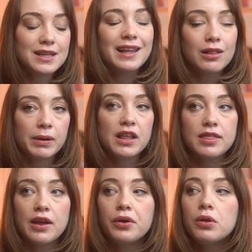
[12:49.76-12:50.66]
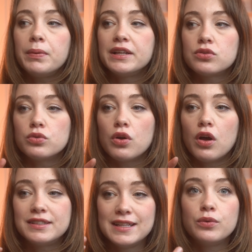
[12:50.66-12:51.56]
little bit ethereal, but
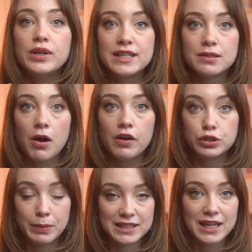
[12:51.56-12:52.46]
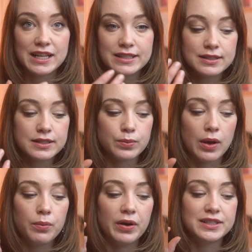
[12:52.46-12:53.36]
a sequin is a part of dramatic essence as
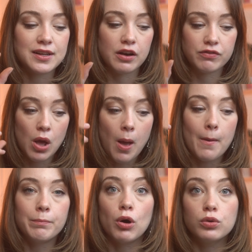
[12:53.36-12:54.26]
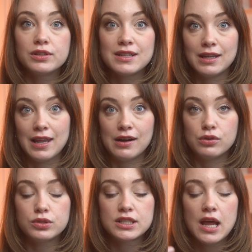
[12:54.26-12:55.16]
well, where it's kind of bold and
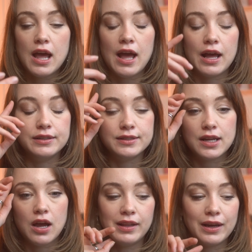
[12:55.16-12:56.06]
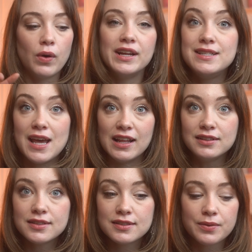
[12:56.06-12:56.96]
loud and like quite
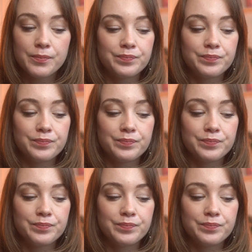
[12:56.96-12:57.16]
intense.